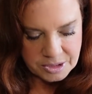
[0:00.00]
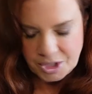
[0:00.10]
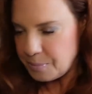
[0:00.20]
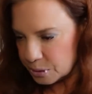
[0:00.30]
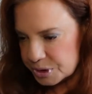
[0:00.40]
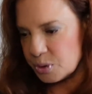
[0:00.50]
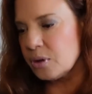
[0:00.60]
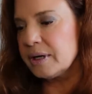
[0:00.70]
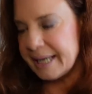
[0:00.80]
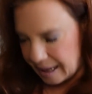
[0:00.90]
double
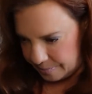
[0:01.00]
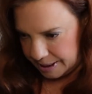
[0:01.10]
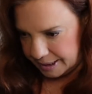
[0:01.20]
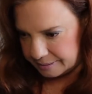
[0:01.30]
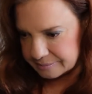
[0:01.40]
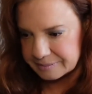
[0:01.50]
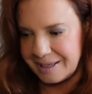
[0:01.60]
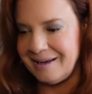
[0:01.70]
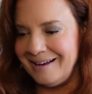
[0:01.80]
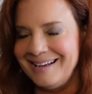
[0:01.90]
door cabinet.
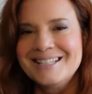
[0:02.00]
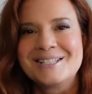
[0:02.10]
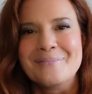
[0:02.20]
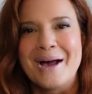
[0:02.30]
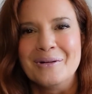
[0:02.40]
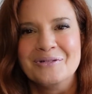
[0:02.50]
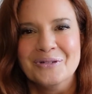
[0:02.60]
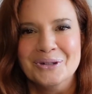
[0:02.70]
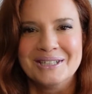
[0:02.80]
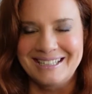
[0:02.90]
It's a
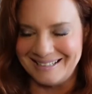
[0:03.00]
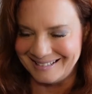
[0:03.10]
mouthful.